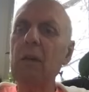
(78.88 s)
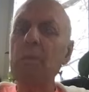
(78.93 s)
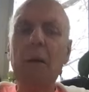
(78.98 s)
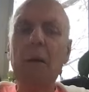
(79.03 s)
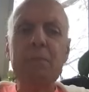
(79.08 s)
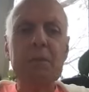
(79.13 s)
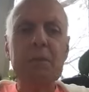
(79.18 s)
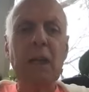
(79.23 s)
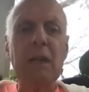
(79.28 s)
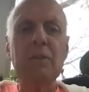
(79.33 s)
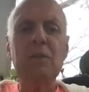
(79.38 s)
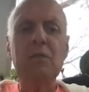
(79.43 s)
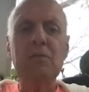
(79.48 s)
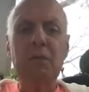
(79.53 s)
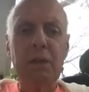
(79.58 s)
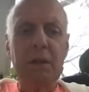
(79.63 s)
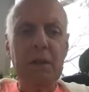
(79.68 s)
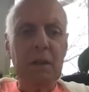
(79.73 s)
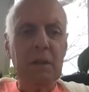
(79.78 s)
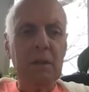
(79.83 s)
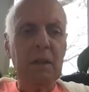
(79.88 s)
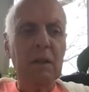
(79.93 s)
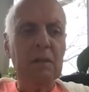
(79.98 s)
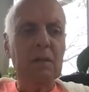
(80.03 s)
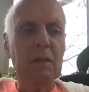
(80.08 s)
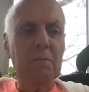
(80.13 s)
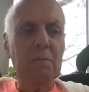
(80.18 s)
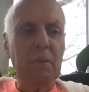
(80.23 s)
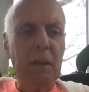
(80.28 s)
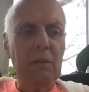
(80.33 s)
I'm obsessed with it.
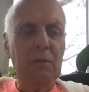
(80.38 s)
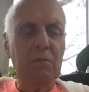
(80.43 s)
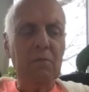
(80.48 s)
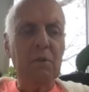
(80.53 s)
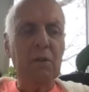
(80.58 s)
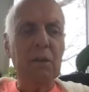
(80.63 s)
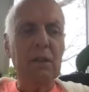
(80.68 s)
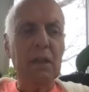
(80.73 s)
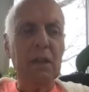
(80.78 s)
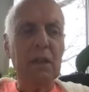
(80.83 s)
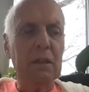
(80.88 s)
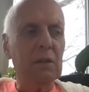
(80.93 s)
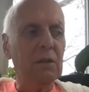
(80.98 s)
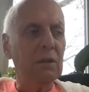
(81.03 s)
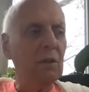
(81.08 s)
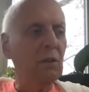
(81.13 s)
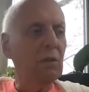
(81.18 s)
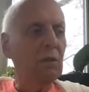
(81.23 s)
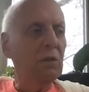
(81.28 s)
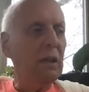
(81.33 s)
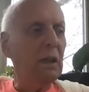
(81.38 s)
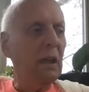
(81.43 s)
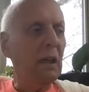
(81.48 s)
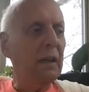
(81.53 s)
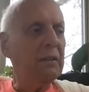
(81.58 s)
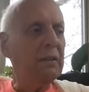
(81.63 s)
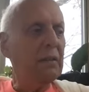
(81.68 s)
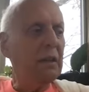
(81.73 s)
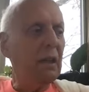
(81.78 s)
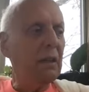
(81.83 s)
That's the best word I could use.
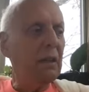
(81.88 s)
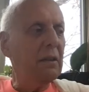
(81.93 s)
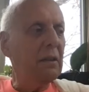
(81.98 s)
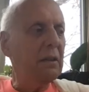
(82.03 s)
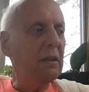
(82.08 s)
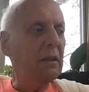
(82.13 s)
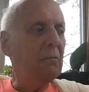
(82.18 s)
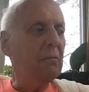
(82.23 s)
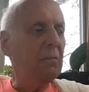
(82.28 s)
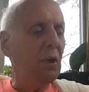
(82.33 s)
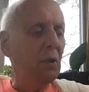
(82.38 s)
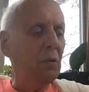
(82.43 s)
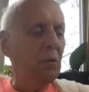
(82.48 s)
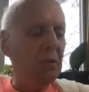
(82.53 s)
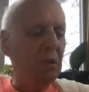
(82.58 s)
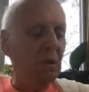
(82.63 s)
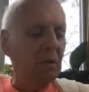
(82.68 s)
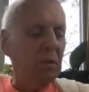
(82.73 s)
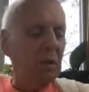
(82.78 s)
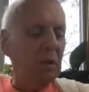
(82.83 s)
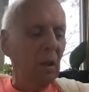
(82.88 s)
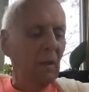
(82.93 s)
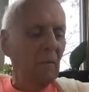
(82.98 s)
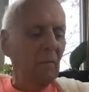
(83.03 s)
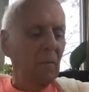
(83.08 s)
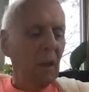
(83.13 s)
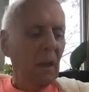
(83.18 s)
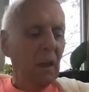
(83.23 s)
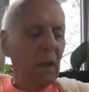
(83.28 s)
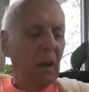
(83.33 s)
I started hypnosis
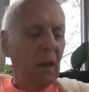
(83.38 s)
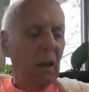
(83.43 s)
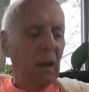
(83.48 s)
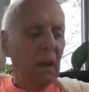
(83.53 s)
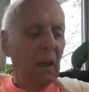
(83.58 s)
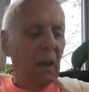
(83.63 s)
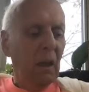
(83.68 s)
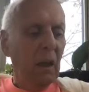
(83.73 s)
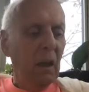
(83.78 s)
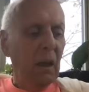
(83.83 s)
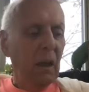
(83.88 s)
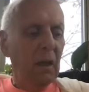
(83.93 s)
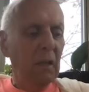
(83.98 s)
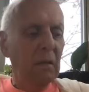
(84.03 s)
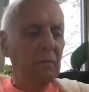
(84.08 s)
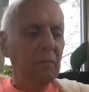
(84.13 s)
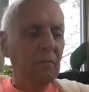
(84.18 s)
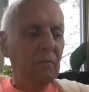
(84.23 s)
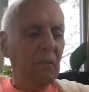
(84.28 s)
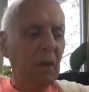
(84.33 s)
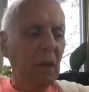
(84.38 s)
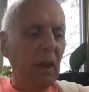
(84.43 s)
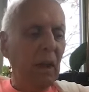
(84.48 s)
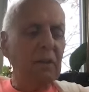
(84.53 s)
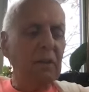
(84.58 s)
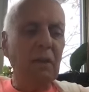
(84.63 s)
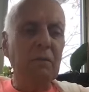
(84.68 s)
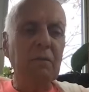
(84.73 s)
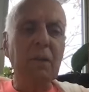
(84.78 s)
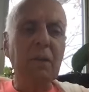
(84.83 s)
um,
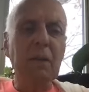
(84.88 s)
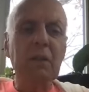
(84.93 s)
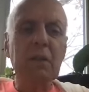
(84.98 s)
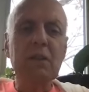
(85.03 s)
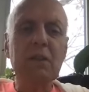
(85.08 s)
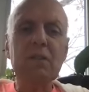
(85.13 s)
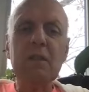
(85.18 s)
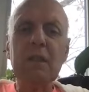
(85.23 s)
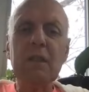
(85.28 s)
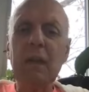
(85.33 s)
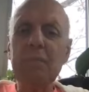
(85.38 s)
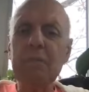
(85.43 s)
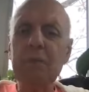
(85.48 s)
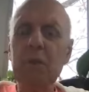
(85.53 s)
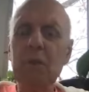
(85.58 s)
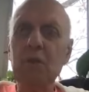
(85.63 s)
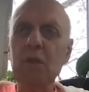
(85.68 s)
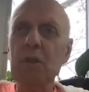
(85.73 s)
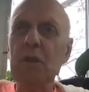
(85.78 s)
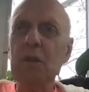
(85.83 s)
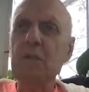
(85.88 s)
as a very skeptical